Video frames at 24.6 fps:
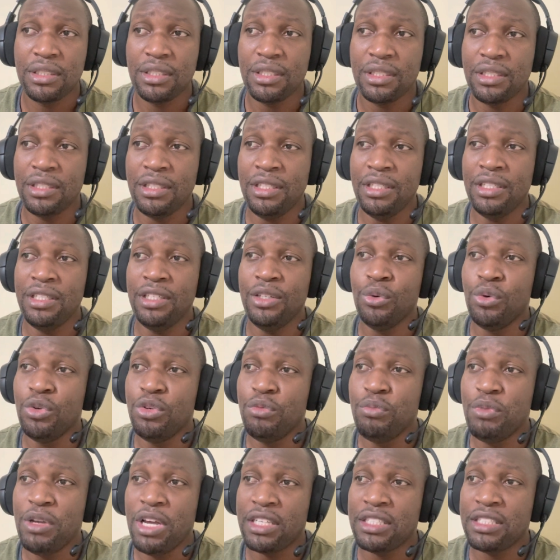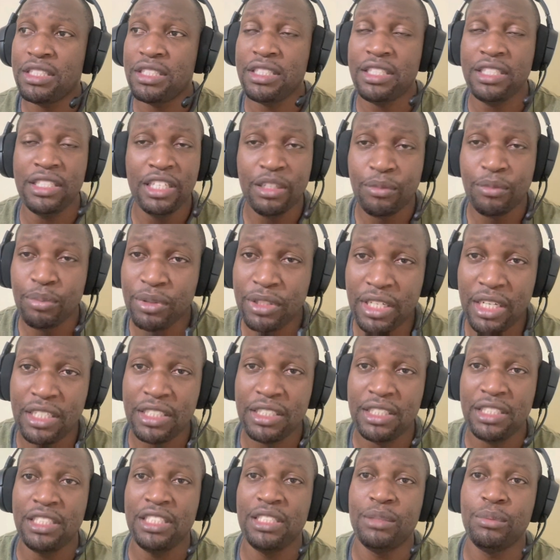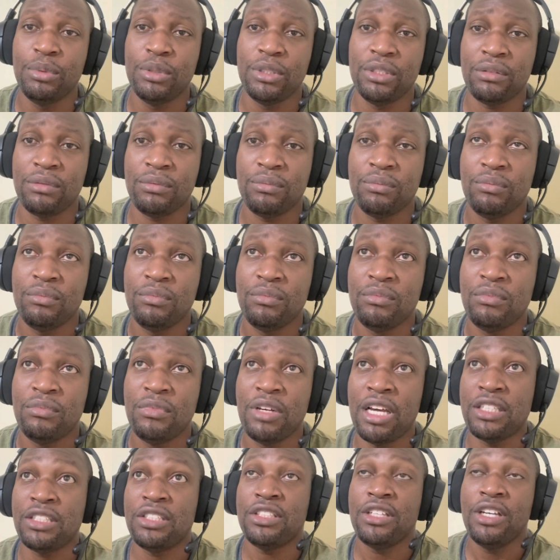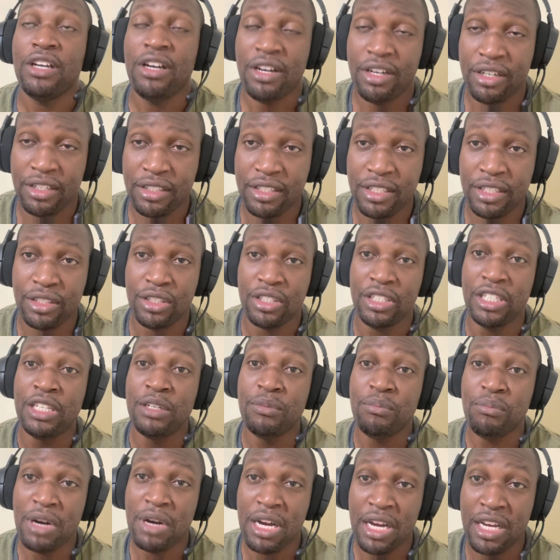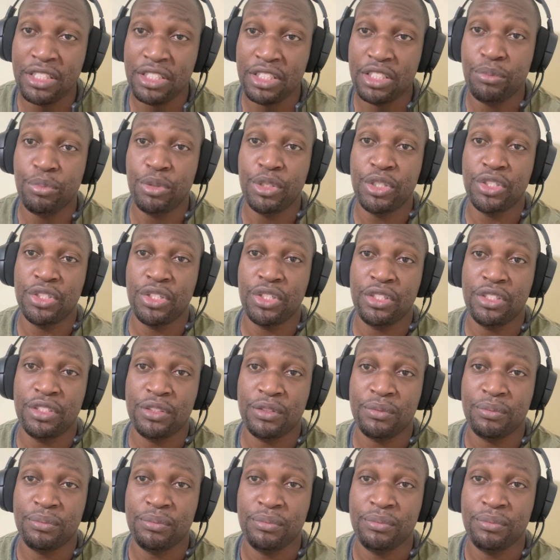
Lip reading: he would be a steal player of the team, you know, a star that, in my estimation, you know.